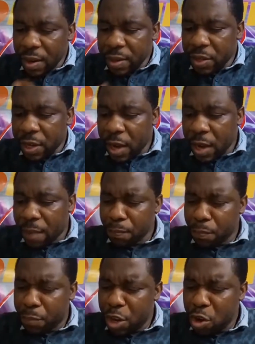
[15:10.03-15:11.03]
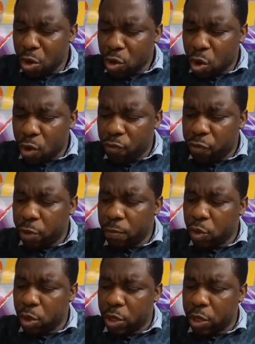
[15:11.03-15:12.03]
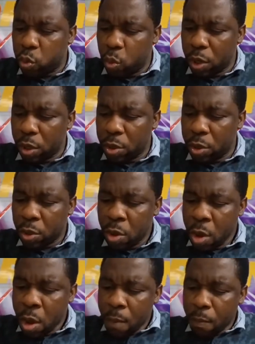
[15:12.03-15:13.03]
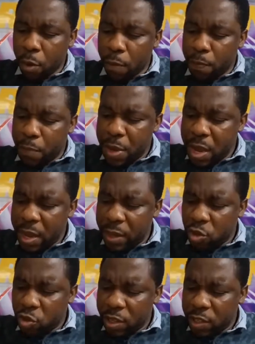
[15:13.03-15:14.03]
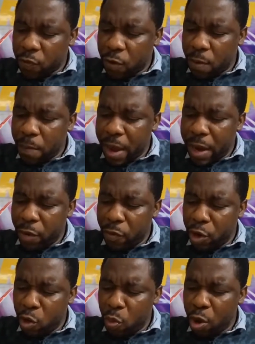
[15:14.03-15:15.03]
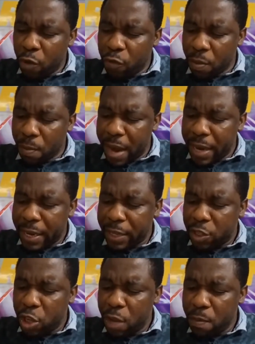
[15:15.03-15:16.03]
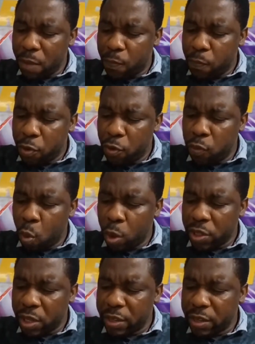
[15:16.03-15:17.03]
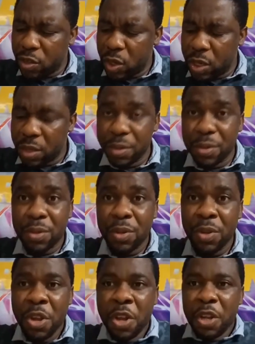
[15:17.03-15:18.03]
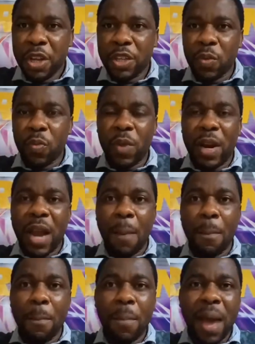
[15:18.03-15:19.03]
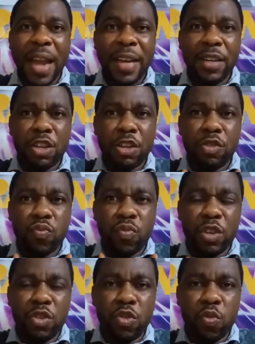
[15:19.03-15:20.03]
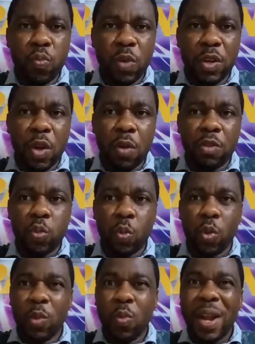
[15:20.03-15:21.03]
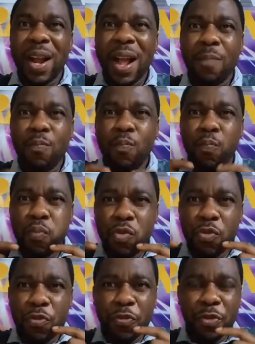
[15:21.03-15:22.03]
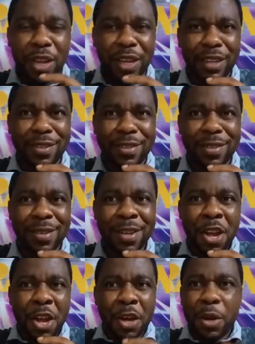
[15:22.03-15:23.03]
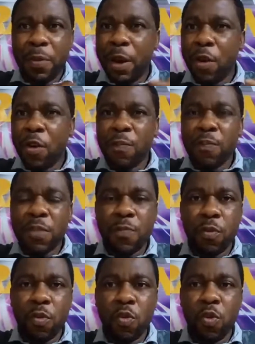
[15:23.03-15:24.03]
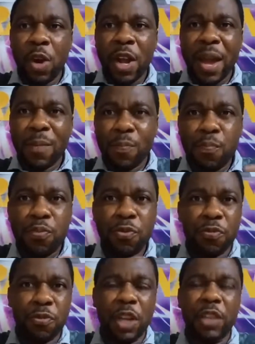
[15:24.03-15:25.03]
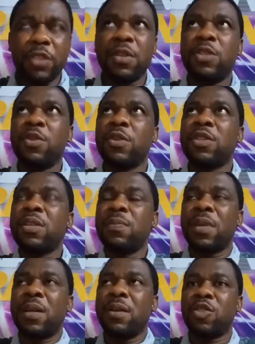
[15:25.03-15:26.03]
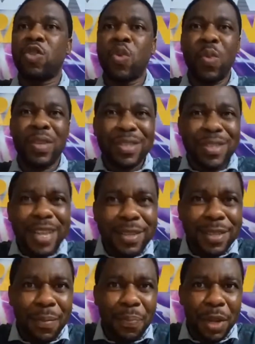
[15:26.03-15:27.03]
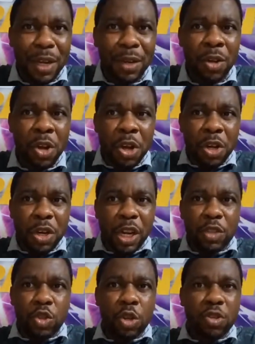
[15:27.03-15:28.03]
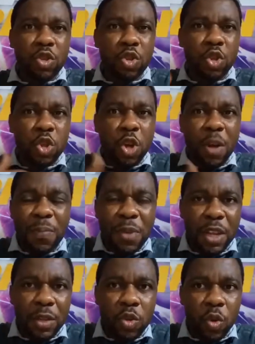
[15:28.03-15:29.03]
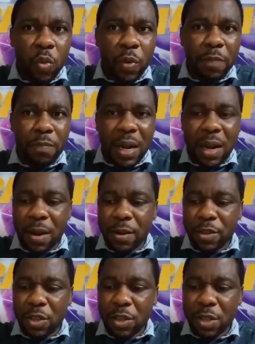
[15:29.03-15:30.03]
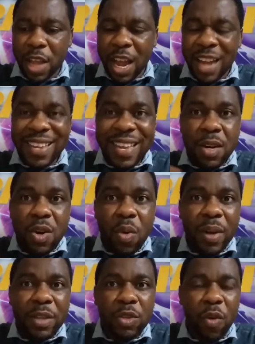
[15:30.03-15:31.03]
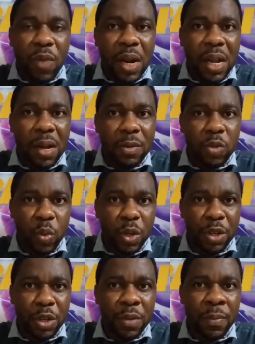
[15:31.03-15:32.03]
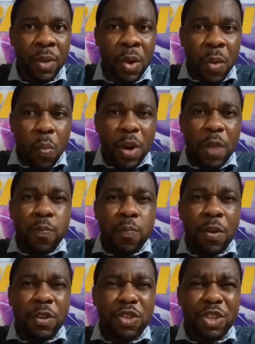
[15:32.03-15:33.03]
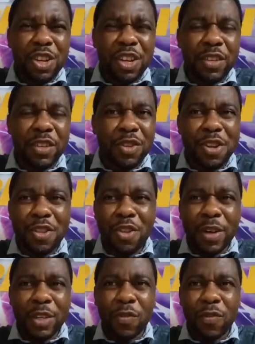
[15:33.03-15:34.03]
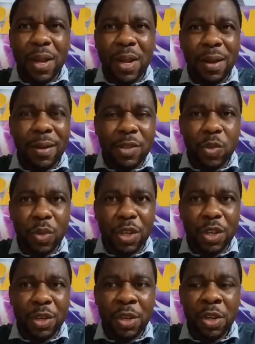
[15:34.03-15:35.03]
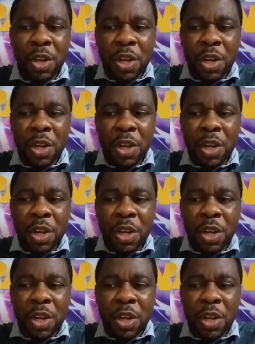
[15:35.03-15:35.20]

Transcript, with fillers: It said, "And be not conformed to this world, but be ye transformed by the renewing of your mind, that ye may prove what is good." It said, when our mind is renewed with God's word, we can prove things. There are a lot of people who can't prove things. They just, because someone said something, they just jump into it because they are ignorant of God's word. When a person is ignorant of God's word,